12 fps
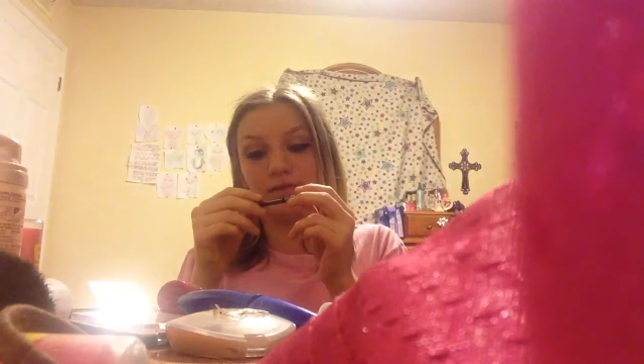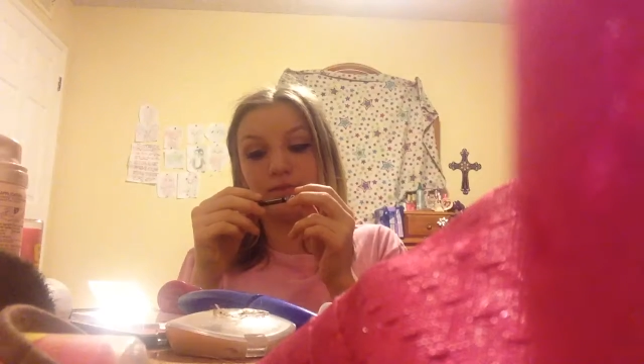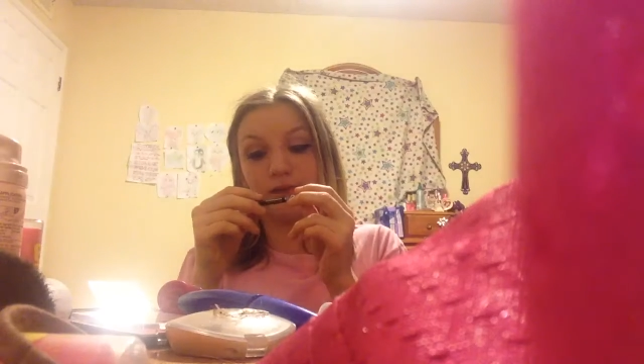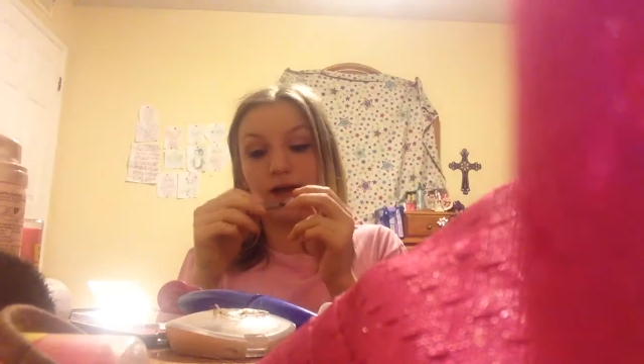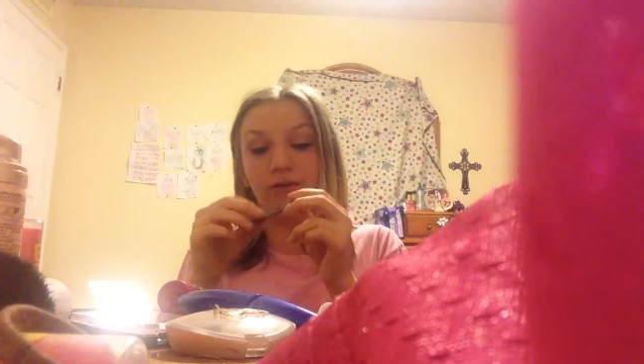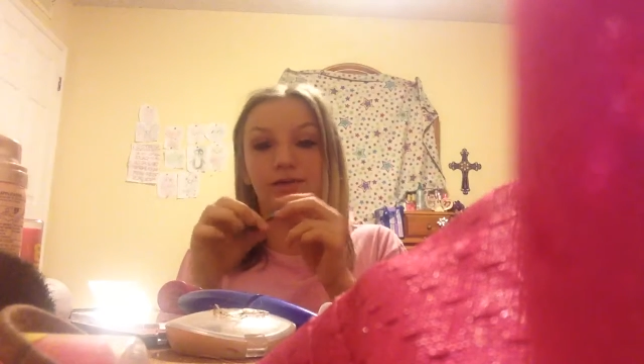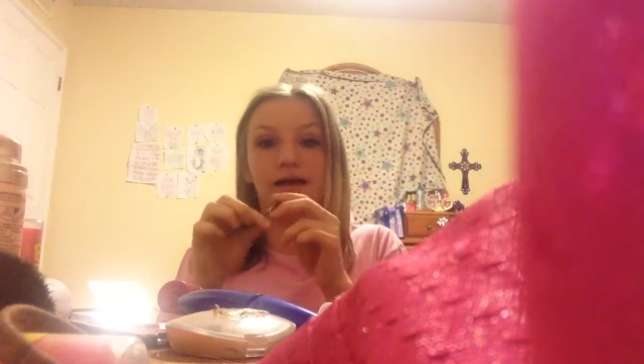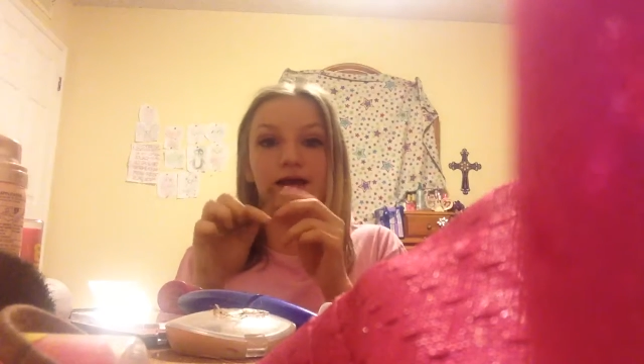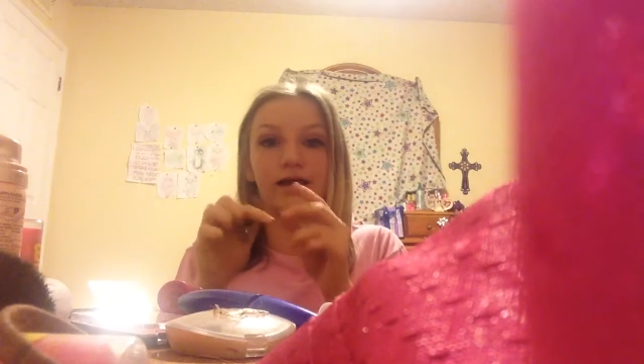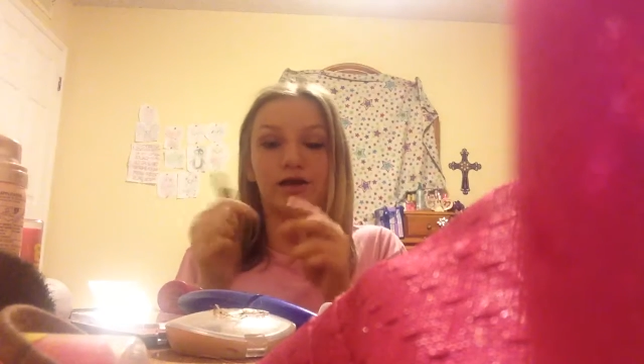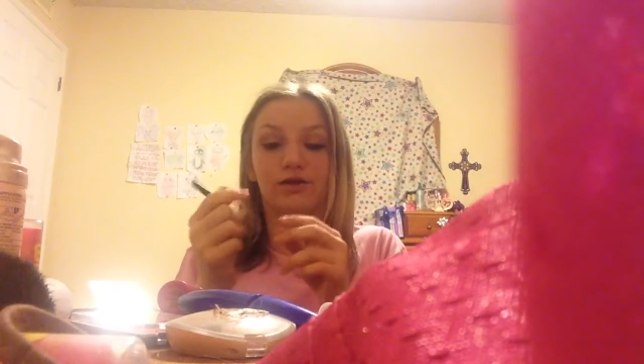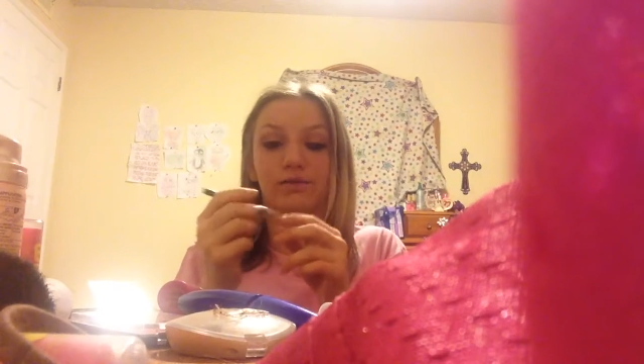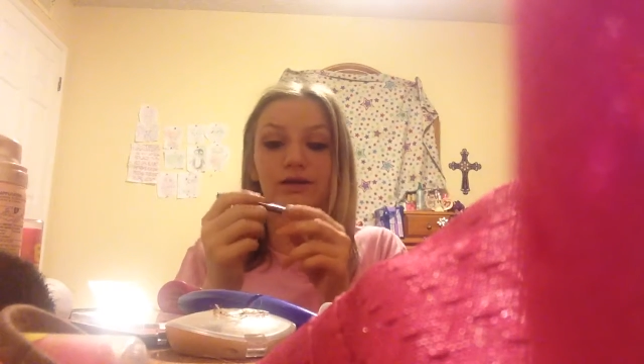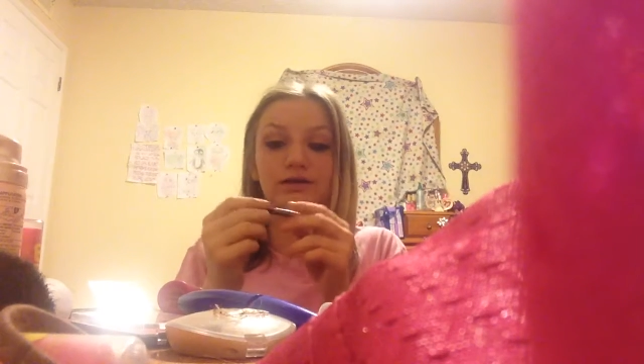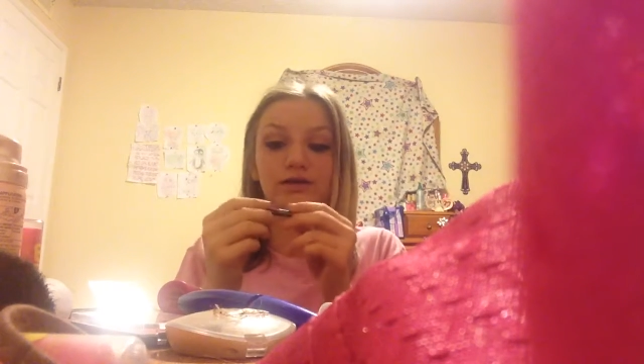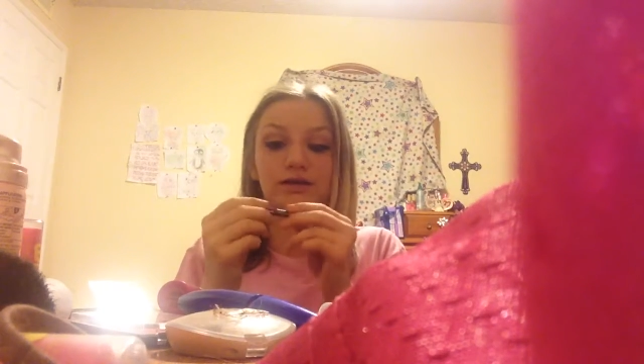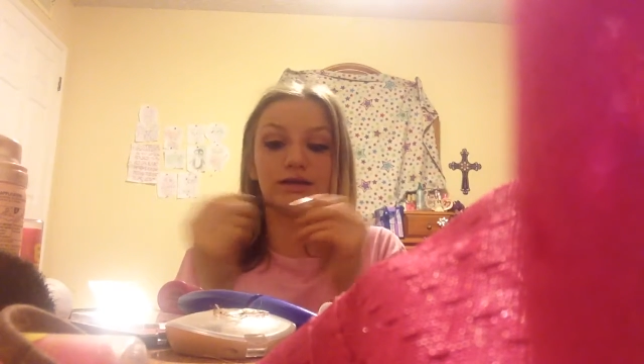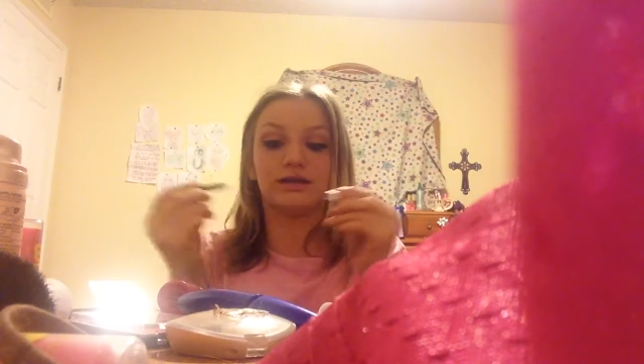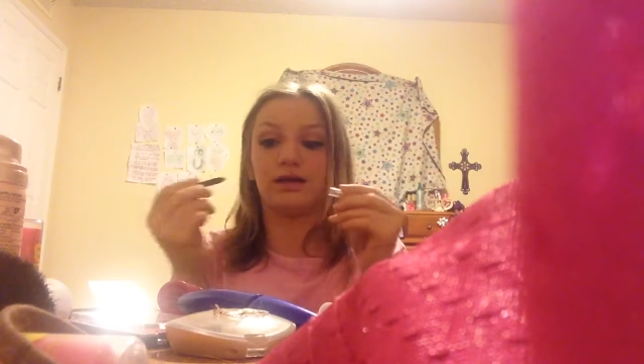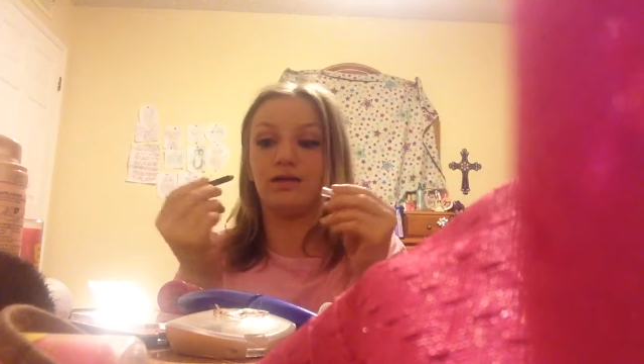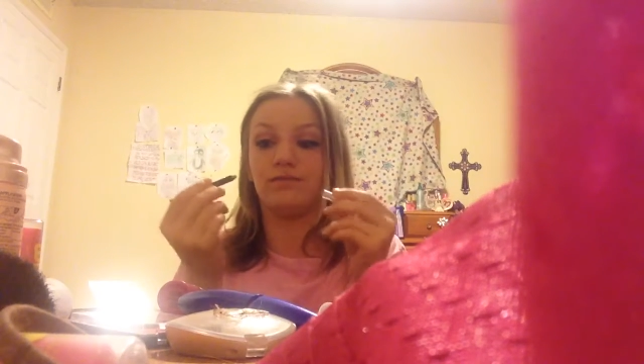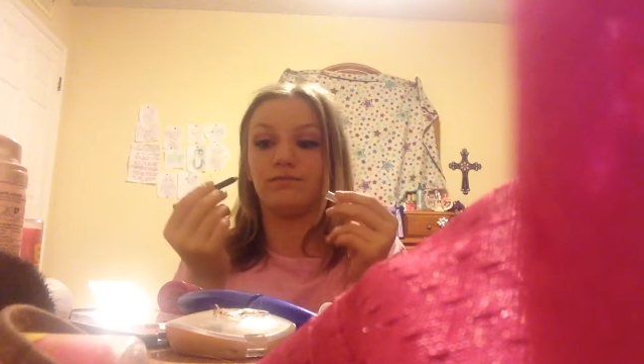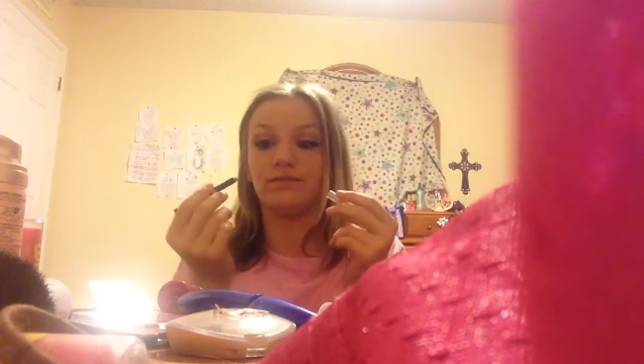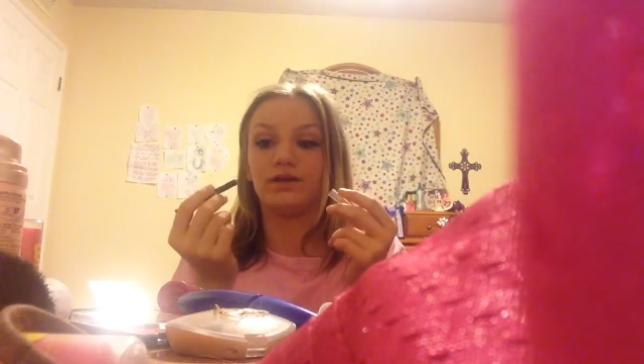brow and eyeliner pencil. It's
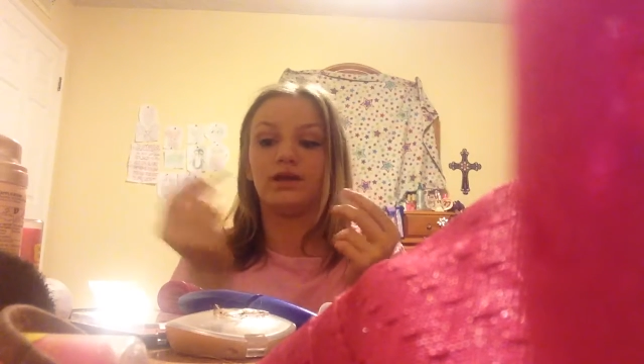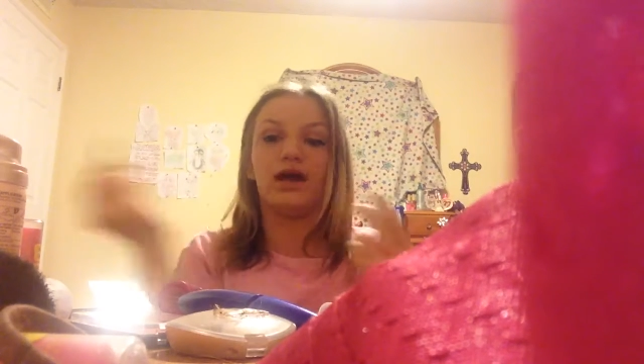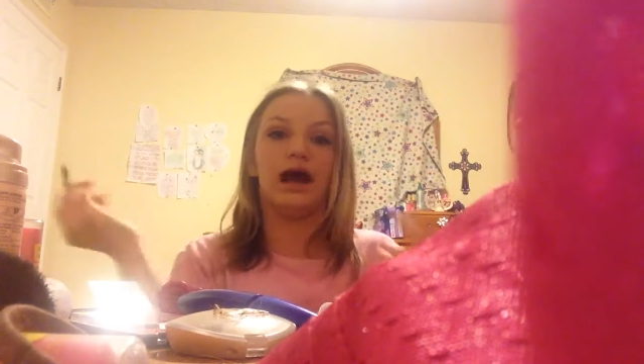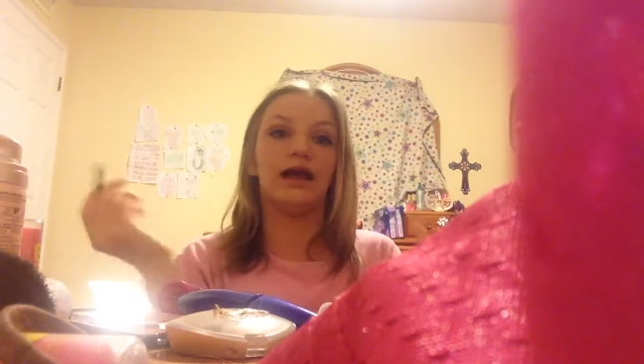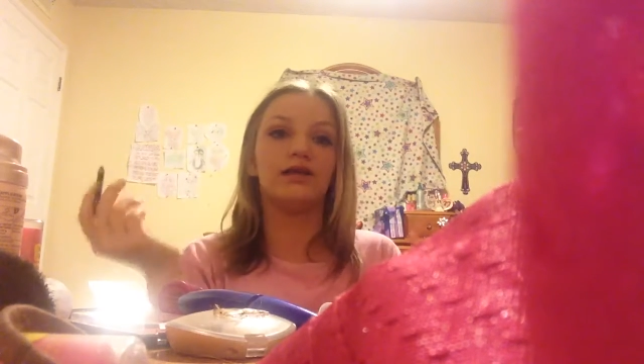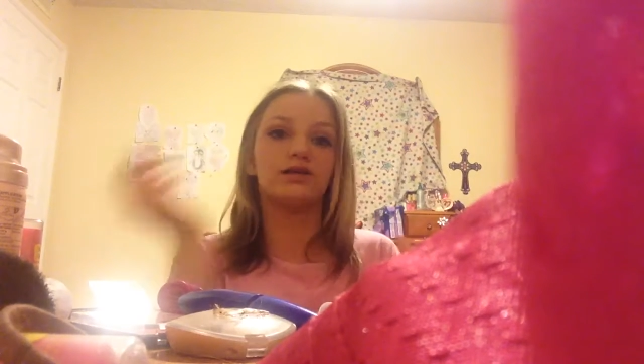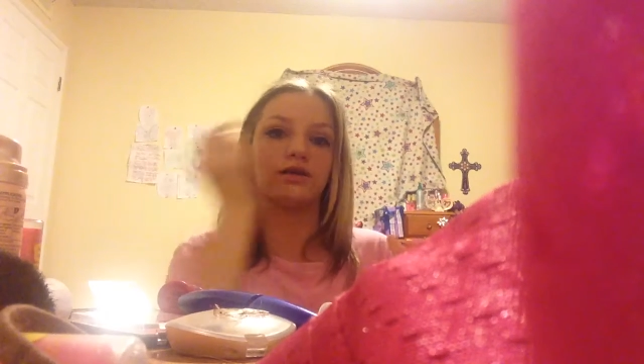um, I use